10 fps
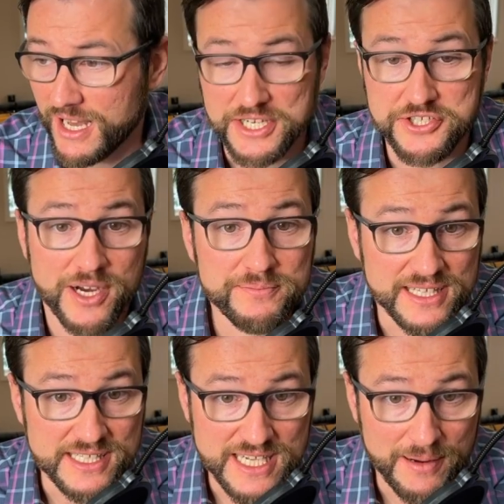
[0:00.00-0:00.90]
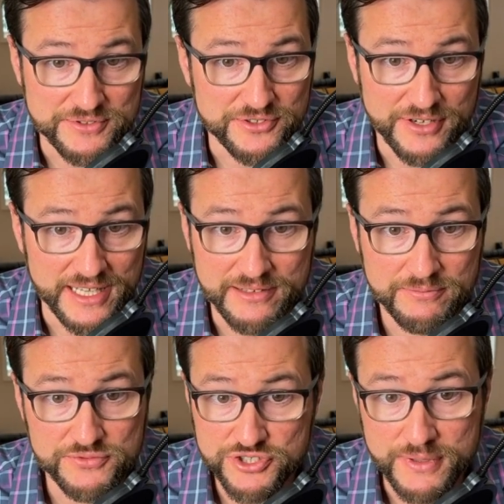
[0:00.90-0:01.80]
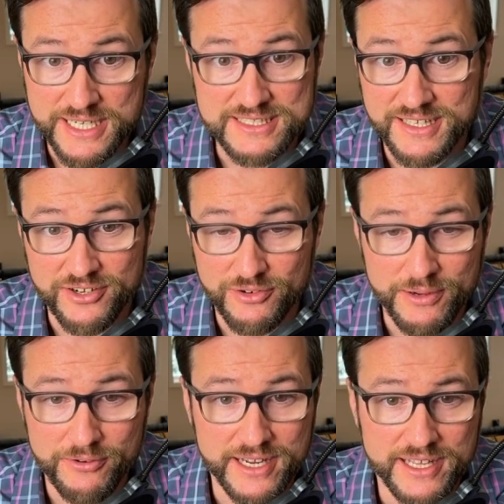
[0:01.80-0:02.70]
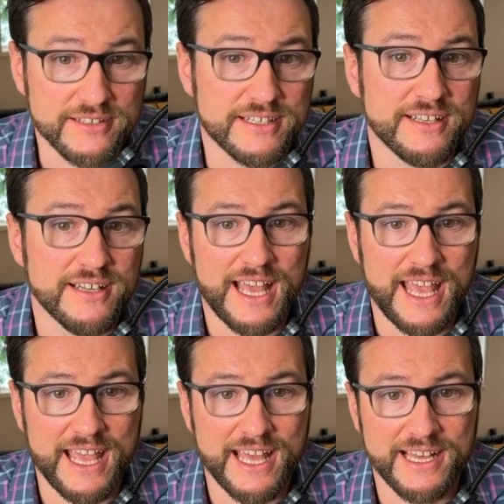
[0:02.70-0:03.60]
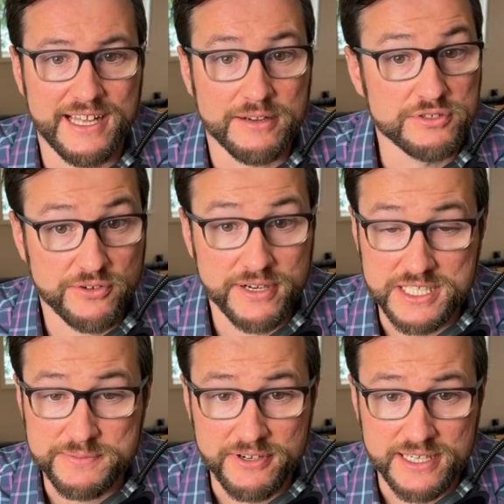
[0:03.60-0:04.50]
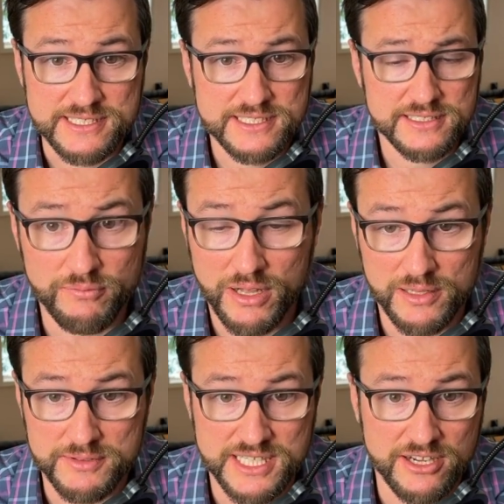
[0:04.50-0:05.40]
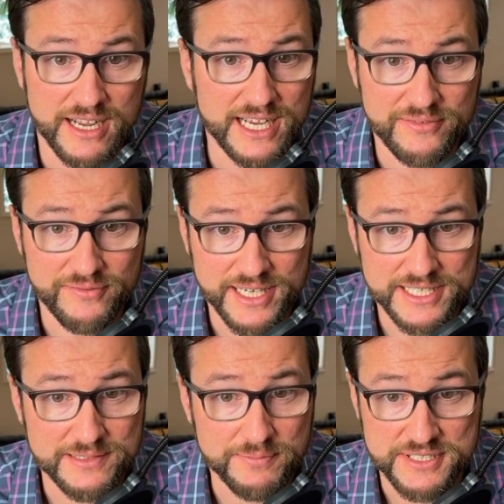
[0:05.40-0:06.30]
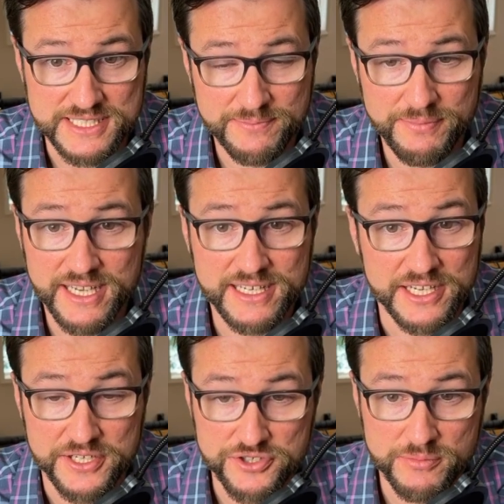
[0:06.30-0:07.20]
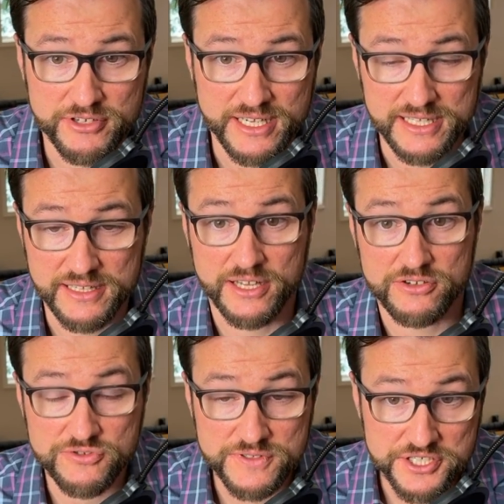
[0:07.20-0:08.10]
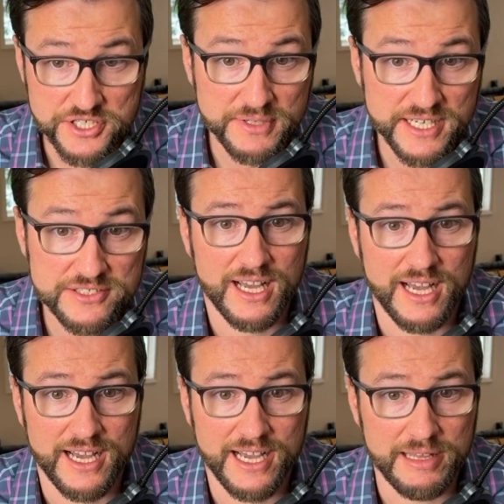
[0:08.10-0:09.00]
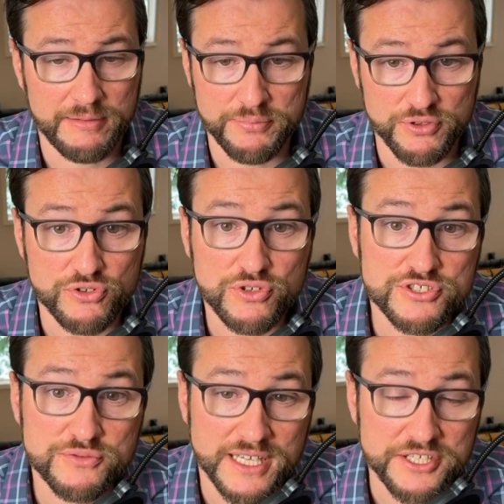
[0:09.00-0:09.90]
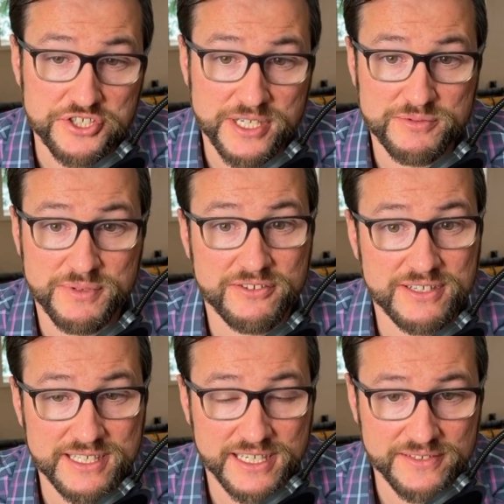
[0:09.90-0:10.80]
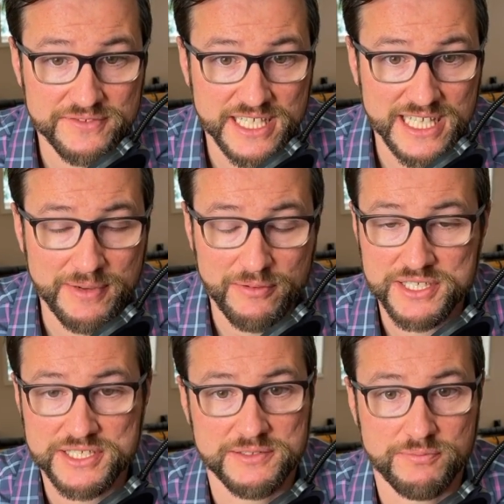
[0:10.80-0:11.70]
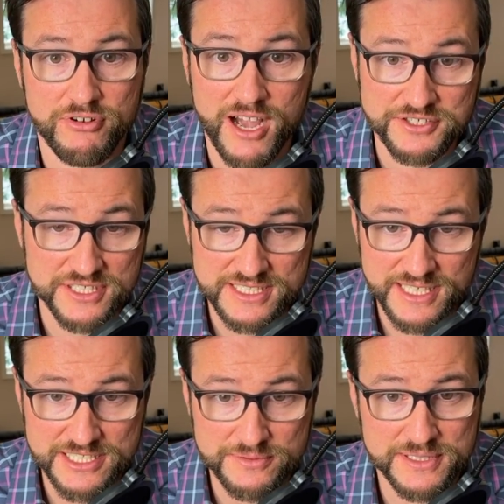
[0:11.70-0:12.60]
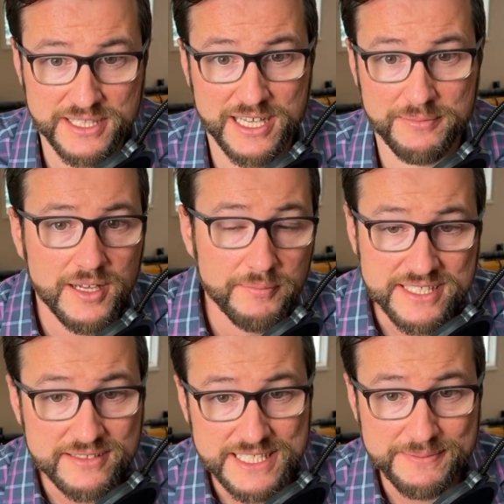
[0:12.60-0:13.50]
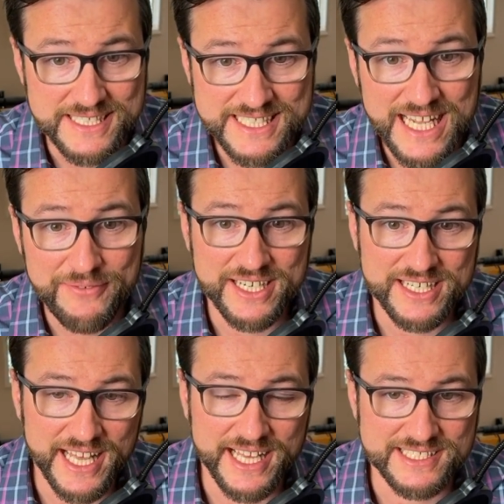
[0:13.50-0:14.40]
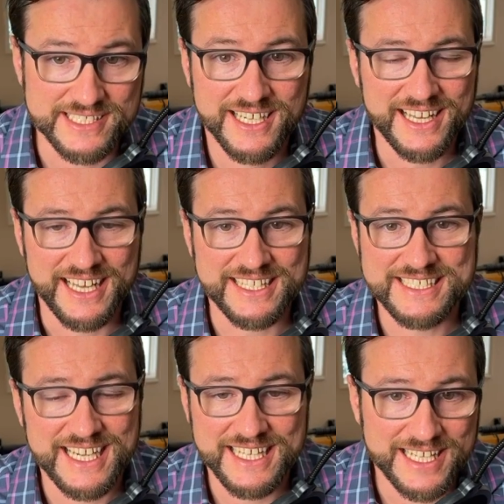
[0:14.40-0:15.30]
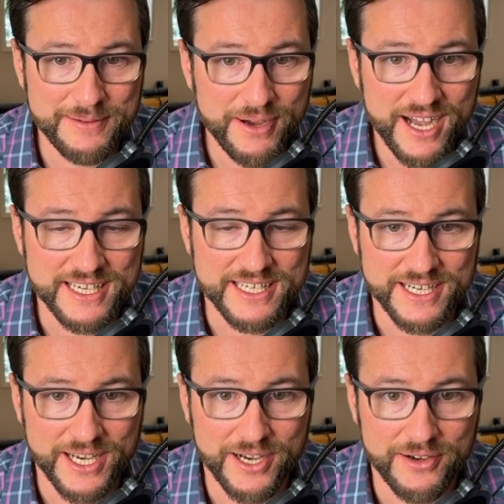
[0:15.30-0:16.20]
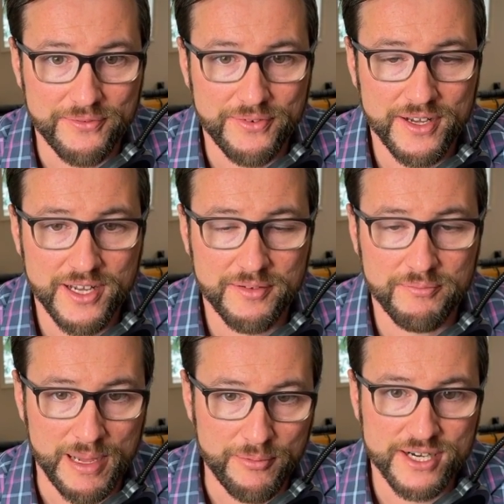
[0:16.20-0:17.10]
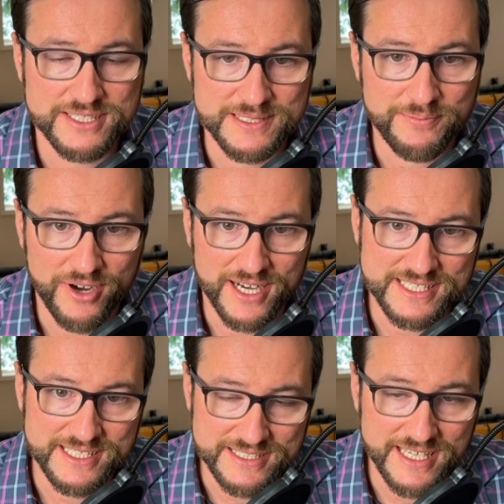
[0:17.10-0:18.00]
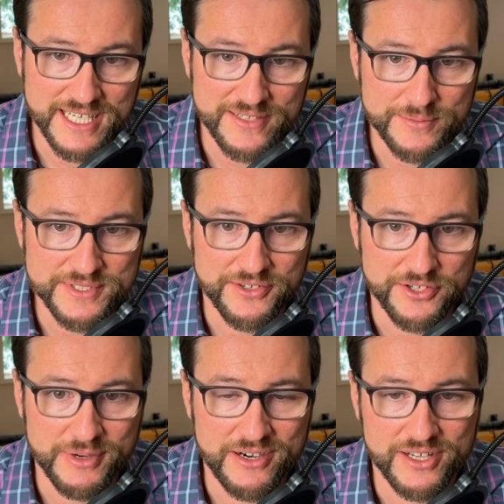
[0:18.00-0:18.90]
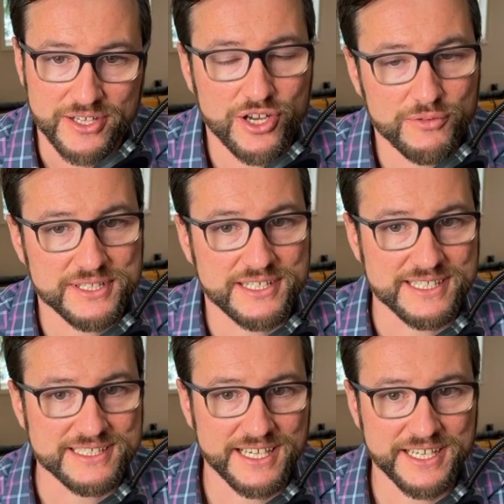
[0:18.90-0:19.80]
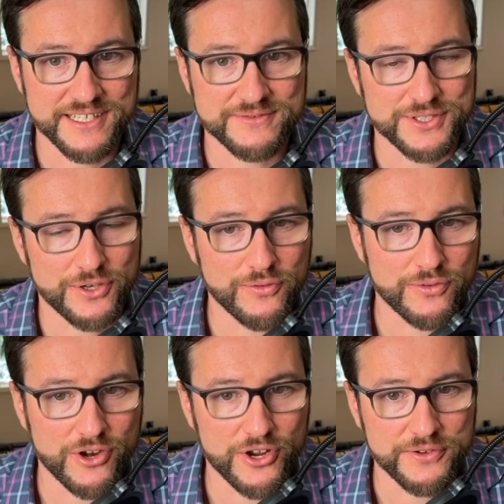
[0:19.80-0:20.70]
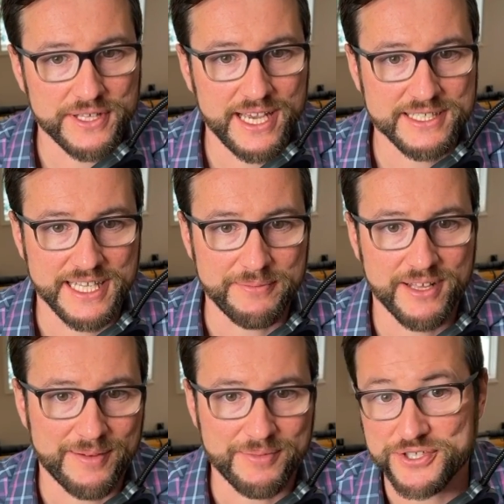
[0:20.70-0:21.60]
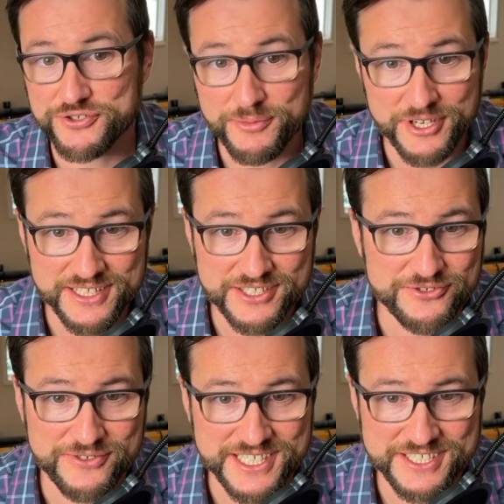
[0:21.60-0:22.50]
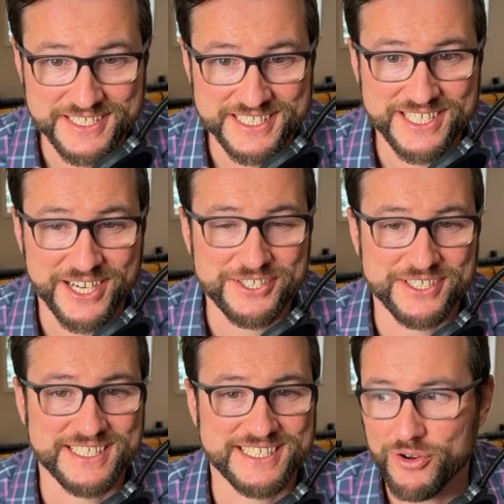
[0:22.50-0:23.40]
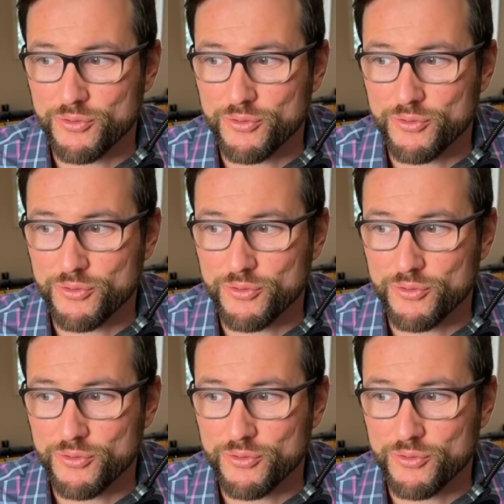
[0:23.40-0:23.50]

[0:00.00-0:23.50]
I jumped on this opportunity. 2 weeks later, we were in England, and it was a great experience. While I was there, I got invited to participate and contribute in their strategic meetings. I built close relationships with their executive team. I went to project sites with them. Basically, I spent 7 days inside the hip pocket of my boss's boss, the executive I'm telling you about, along with the executives over in our UK team. I'm contributing to strategic discussions.